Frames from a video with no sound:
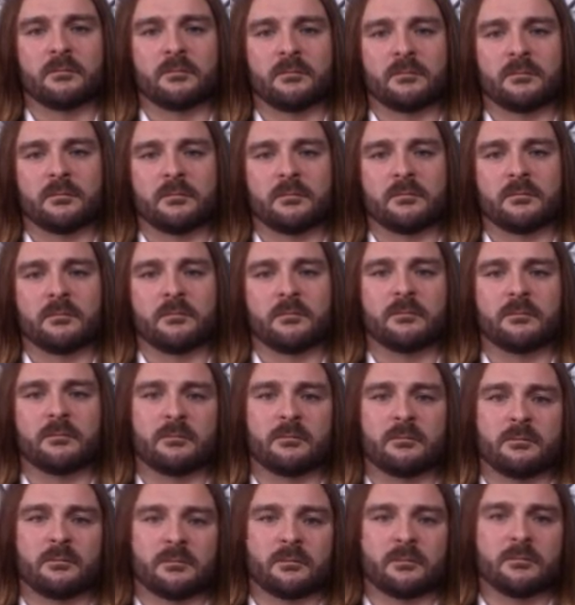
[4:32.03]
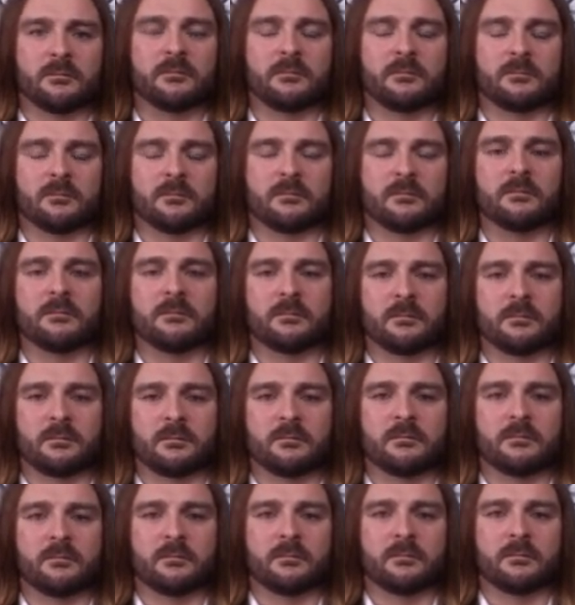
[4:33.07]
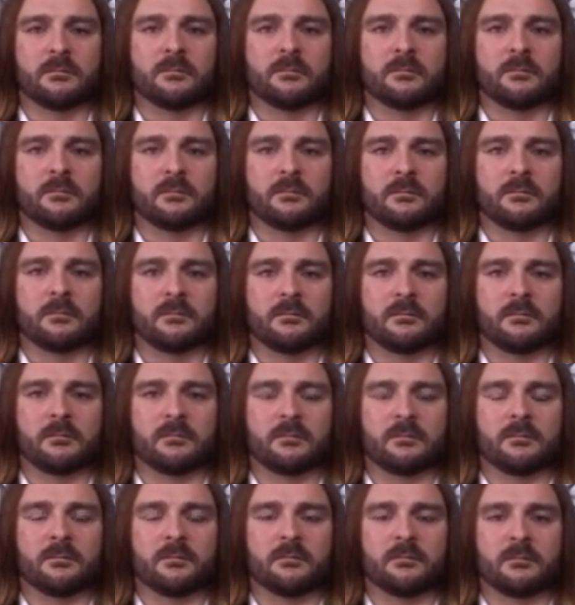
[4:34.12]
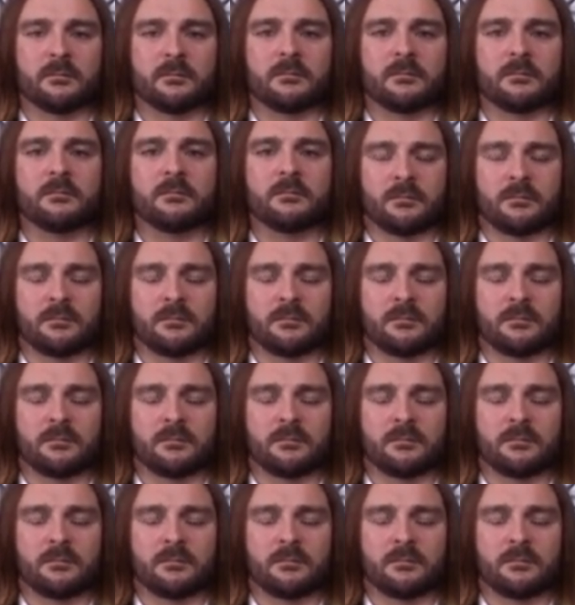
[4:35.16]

(silent)